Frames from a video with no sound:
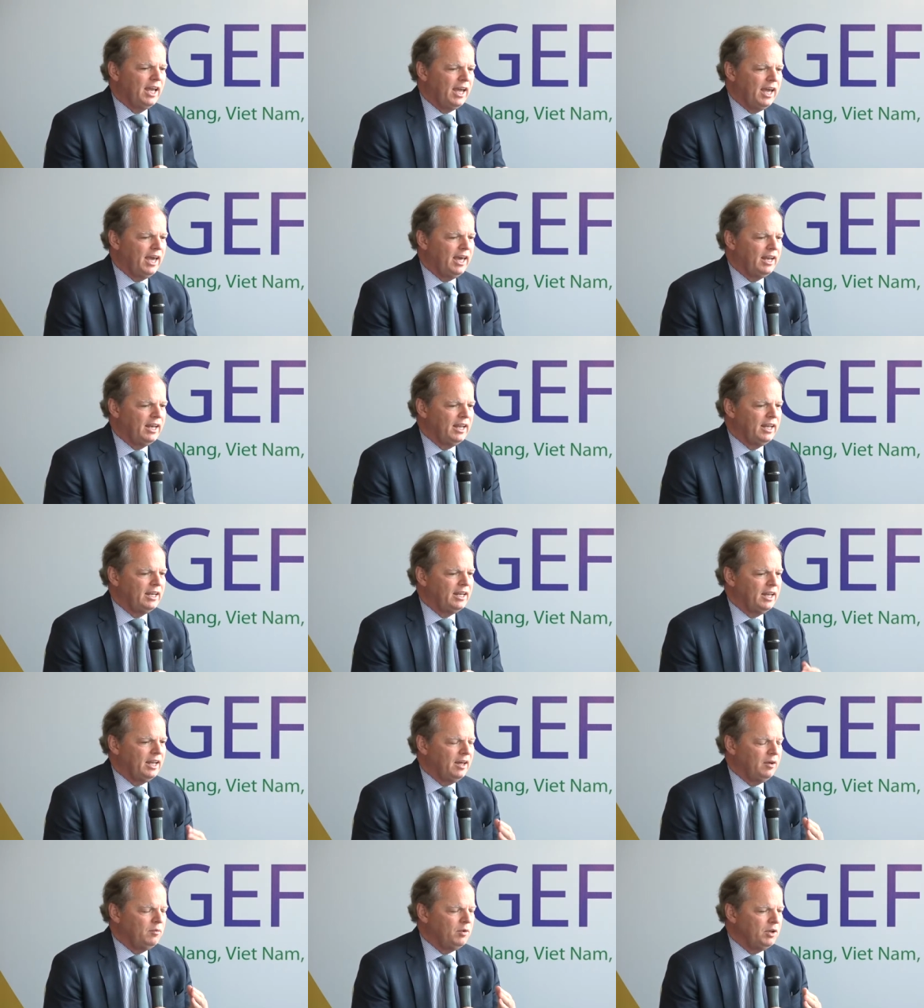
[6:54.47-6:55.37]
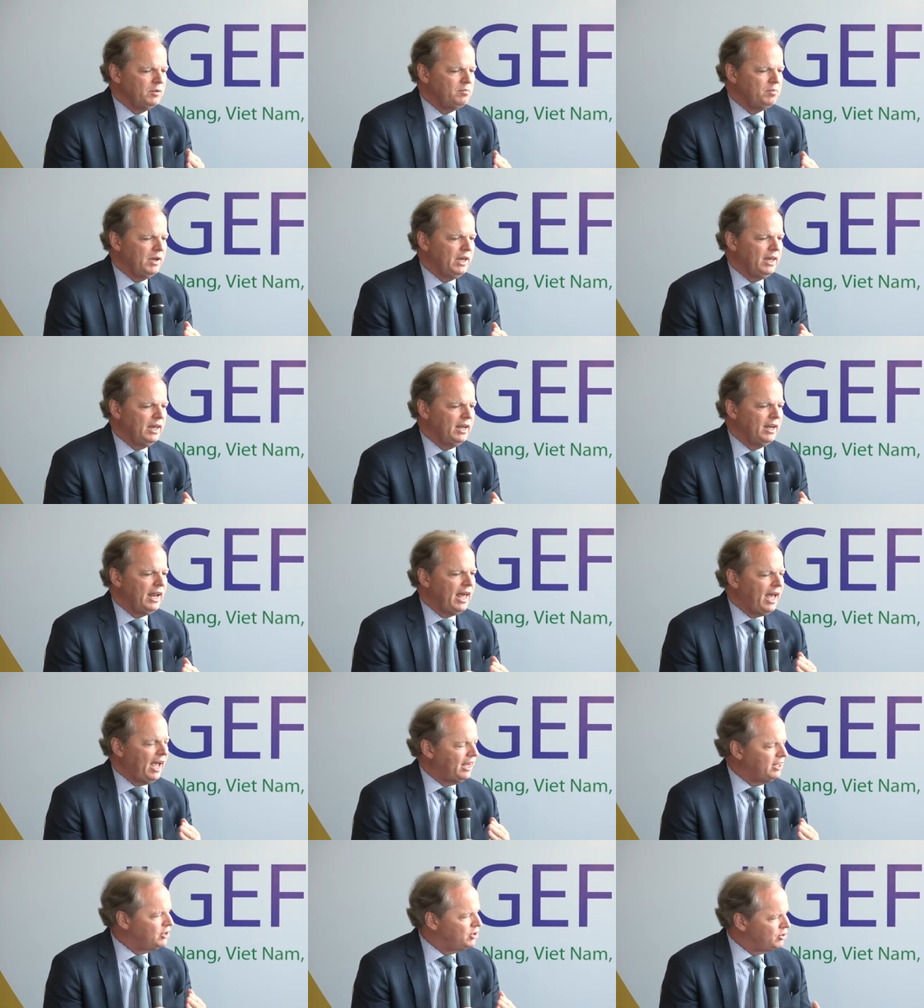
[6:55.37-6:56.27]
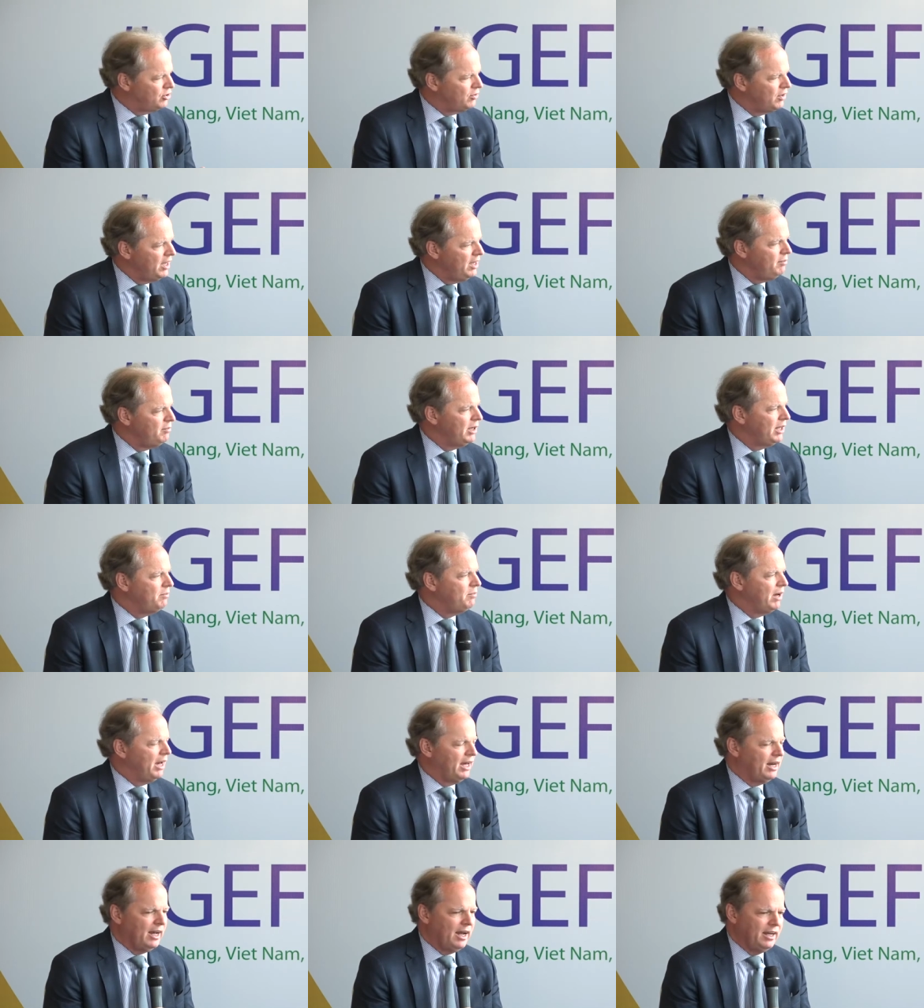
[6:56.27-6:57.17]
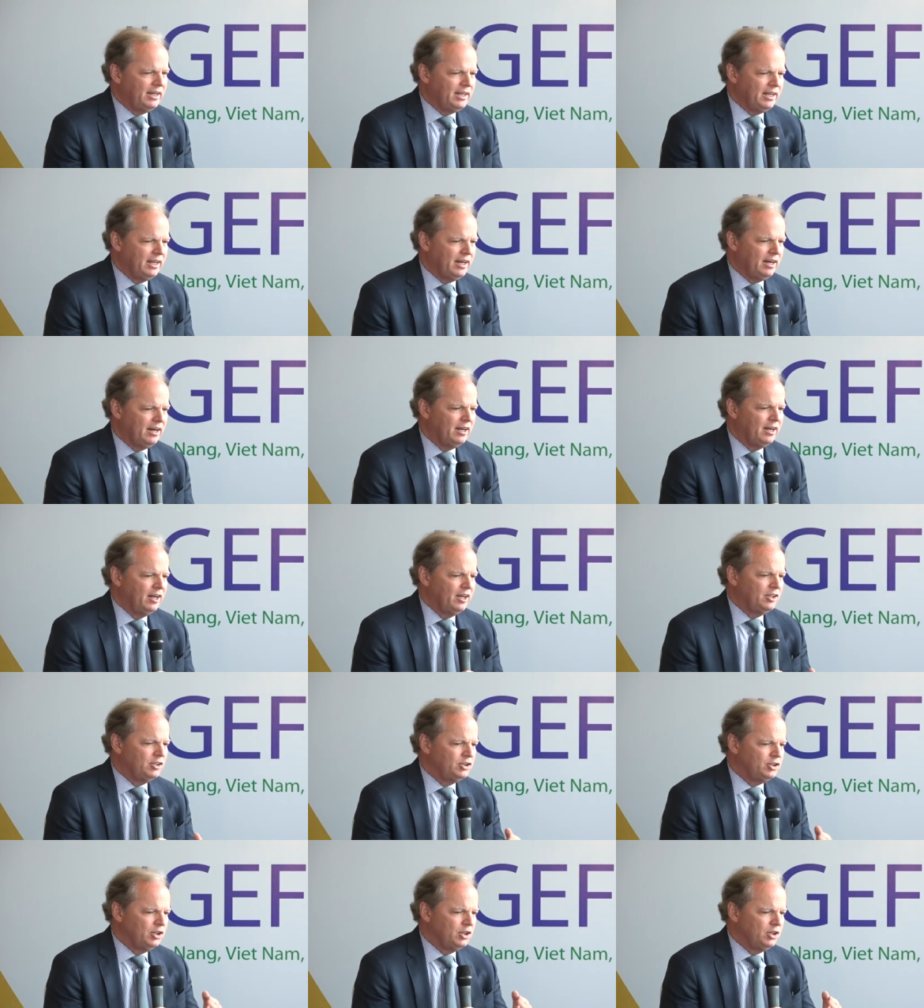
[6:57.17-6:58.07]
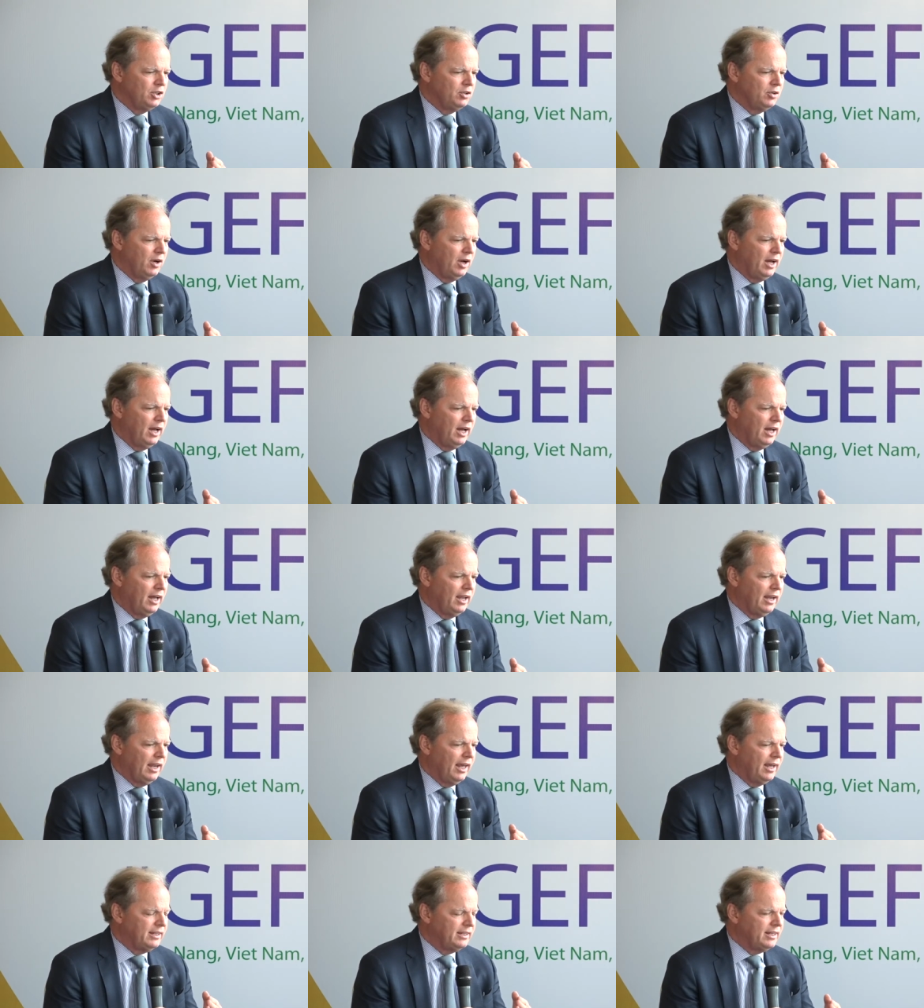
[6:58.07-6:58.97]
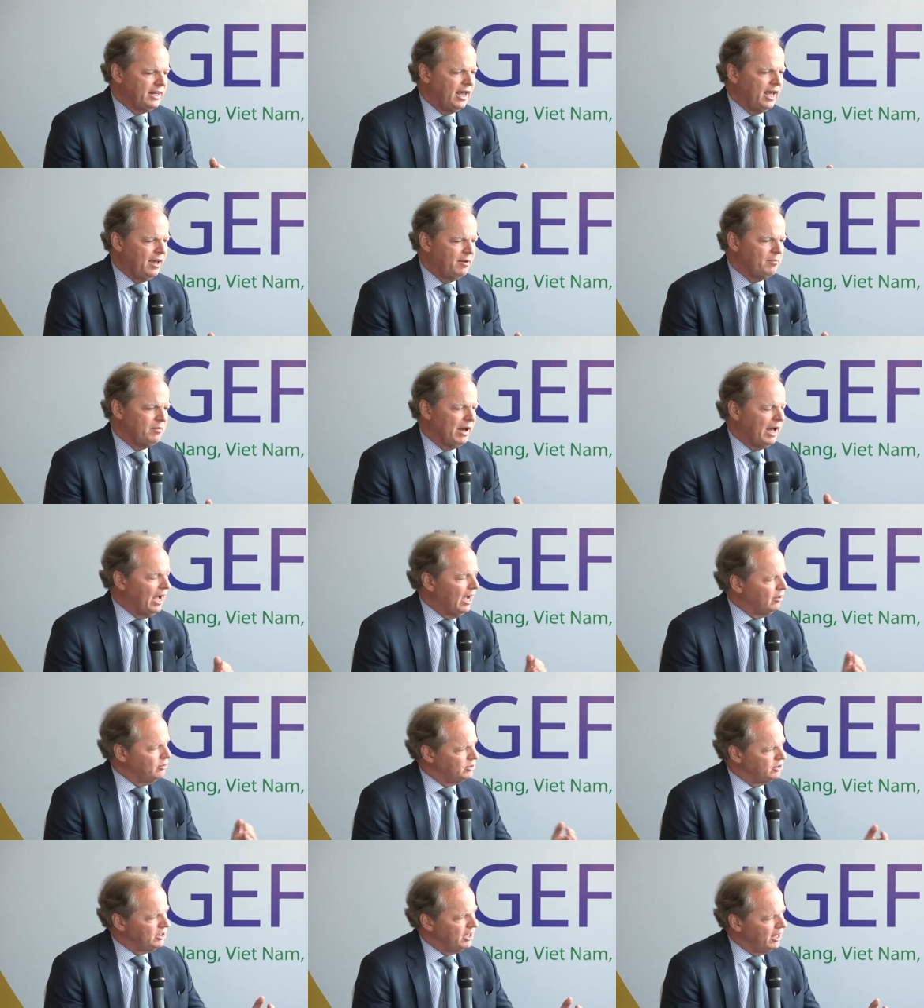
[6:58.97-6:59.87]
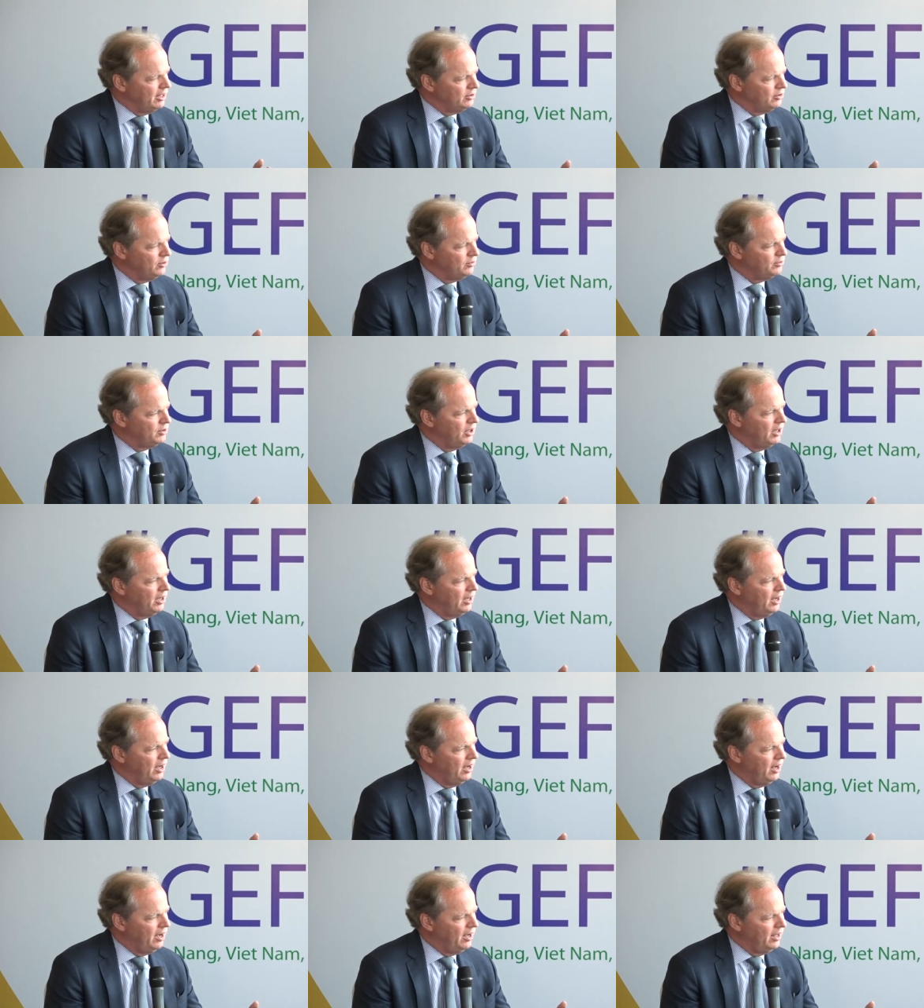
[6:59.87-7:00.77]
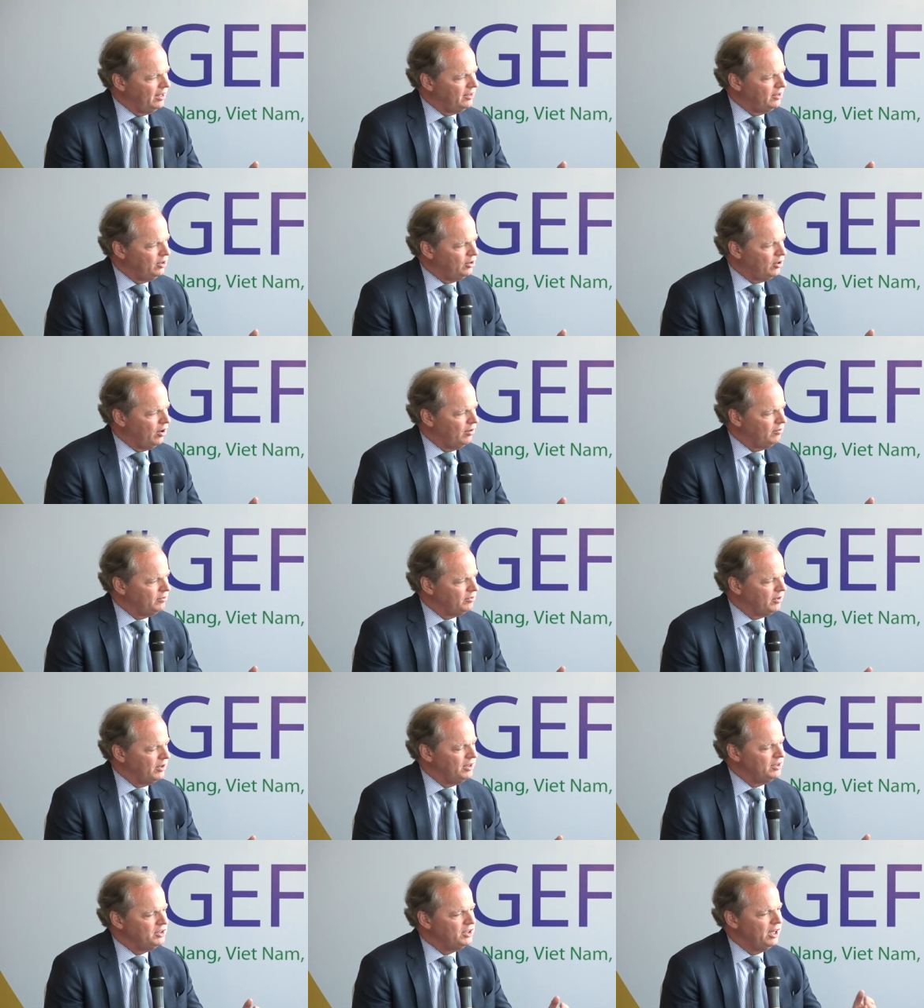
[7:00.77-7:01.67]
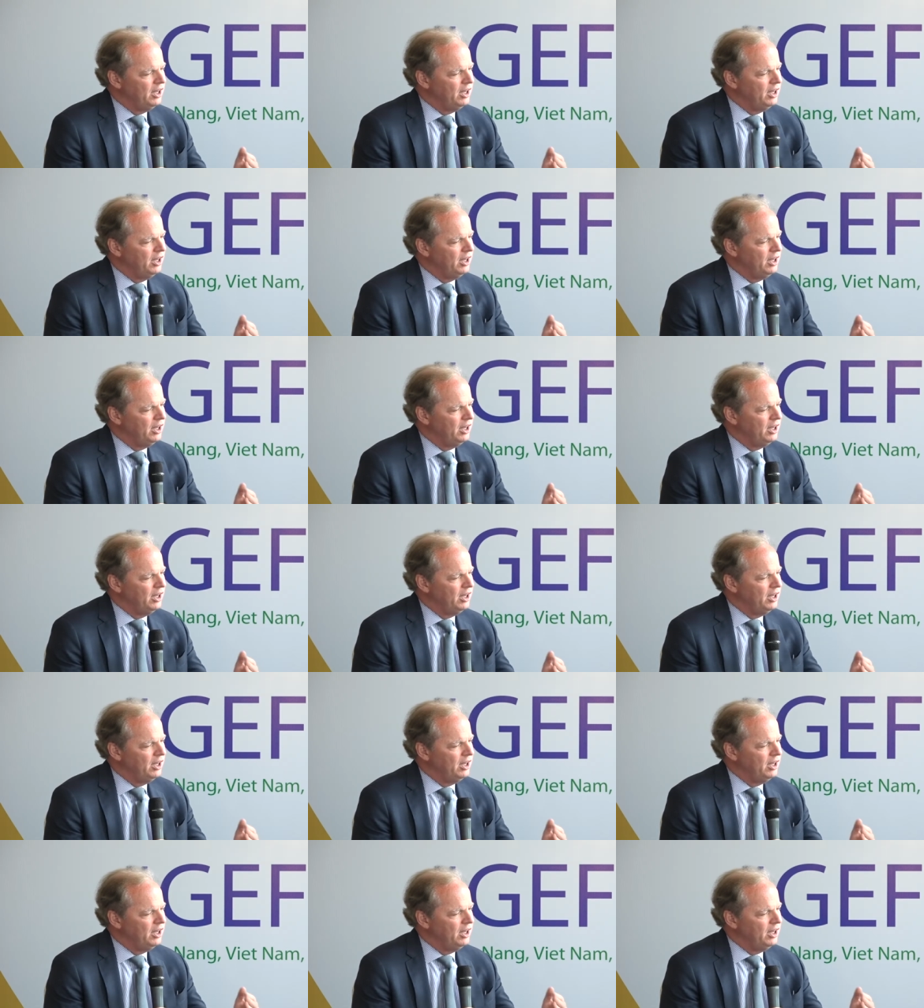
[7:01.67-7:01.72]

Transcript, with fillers: And it, it would be an extremely bad idea to uh, let them outside of the, uh, the conference.